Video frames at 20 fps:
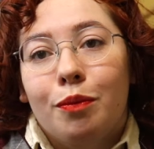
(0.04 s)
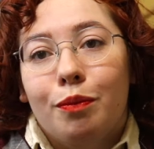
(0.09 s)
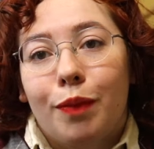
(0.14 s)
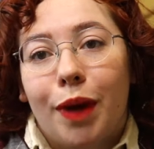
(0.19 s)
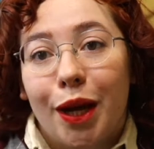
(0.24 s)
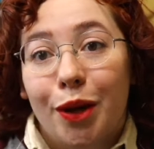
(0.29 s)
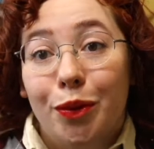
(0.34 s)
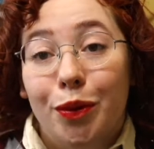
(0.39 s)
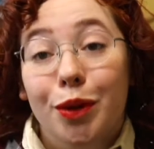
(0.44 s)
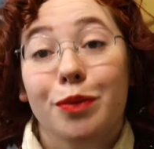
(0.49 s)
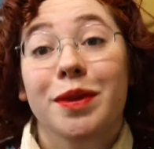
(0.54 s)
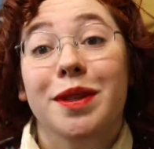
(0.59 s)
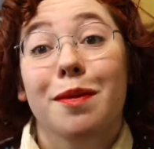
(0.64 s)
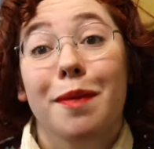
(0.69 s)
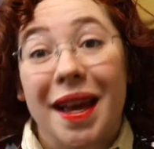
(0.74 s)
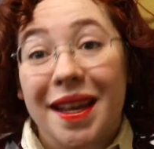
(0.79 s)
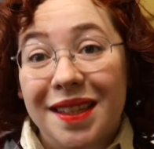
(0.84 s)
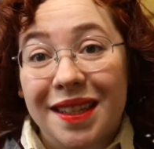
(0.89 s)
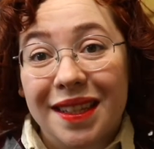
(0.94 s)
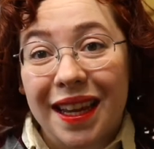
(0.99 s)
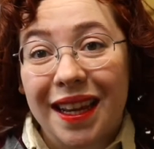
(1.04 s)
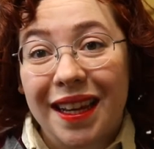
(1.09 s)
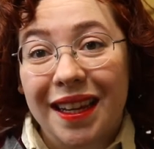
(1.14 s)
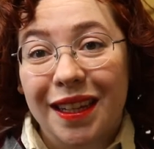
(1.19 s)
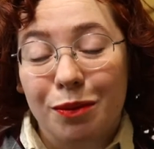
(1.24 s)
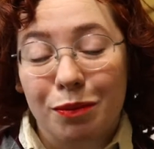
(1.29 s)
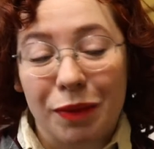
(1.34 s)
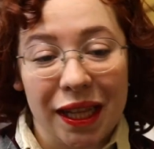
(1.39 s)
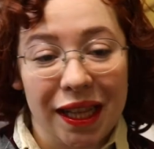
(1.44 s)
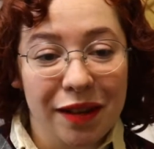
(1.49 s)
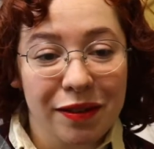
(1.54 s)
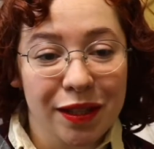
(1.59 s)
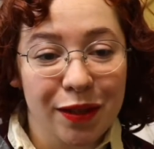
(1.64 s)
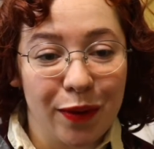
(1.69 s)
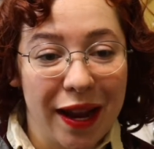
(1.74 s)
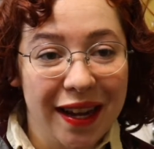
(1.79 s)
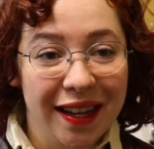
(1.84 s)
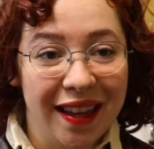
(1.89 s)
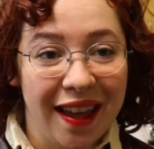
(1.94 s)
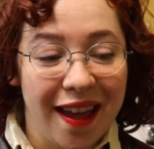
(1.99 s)
My room's a mess, my life's
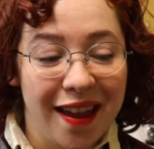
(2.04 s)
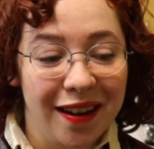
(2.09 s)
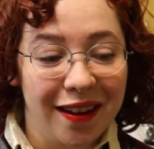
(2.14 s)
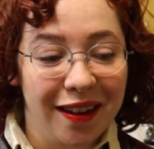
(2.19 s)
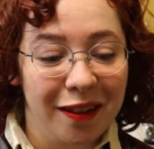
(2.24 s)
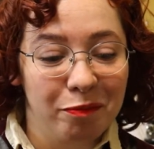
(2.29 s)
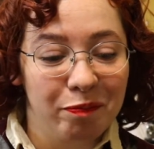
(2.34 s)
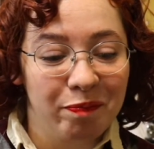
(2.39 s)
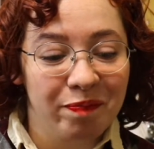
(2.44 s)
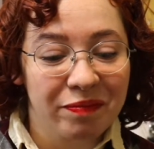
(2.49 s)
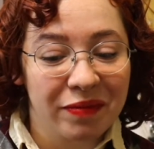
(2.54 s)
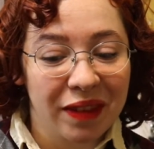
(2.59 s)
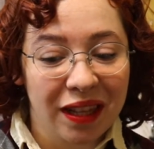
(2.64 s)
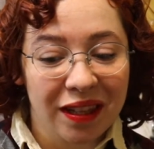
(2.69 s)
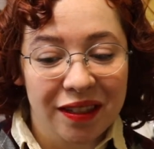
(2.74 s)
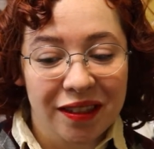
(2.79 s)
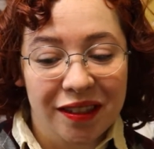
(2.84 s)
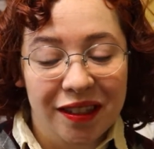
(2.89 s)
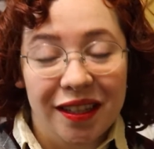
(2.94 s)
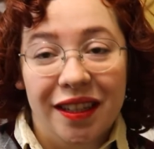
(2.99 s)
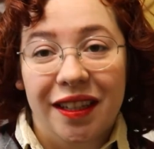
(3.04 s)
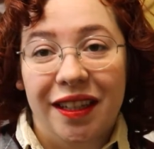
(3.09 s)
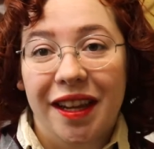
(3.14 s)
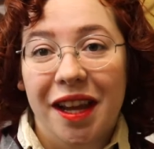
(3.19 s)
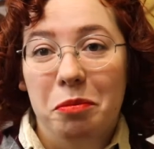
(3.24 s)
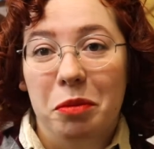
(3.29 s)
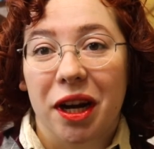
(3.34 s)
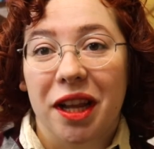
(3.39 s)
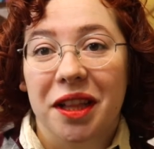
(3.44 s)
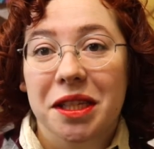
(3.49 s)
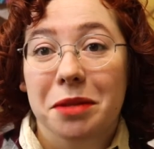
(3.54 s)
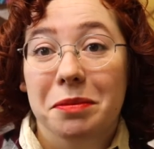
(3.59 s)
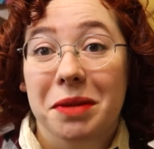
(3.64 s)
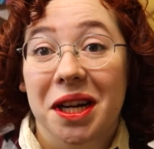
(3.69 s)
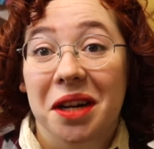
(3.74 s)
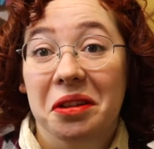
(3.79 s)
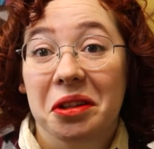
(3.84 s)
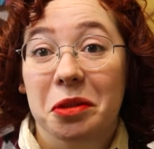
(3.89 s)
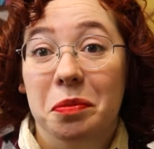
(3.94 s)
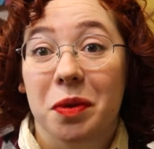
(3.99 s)
a wreck, and yeah, but at least
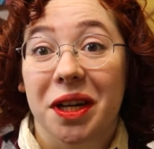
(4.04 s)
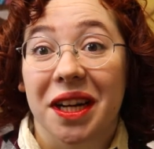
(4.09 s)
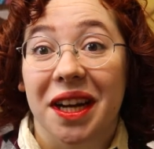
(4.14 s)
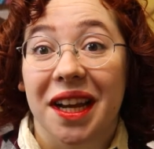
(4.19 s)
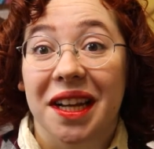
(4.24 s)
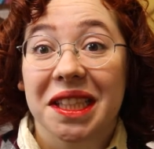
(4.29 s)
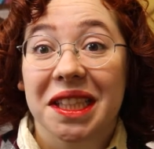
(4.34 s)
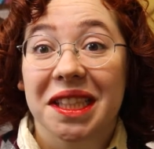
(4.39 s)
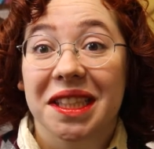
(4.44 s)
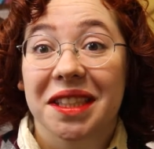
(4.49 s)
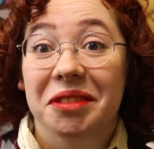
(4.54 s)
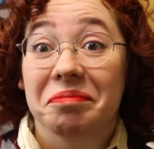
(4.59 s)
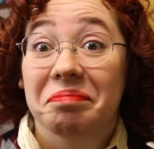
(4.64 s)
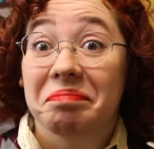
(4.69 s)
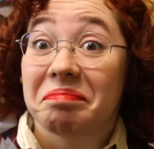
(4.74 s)
my hair looks pretty nice.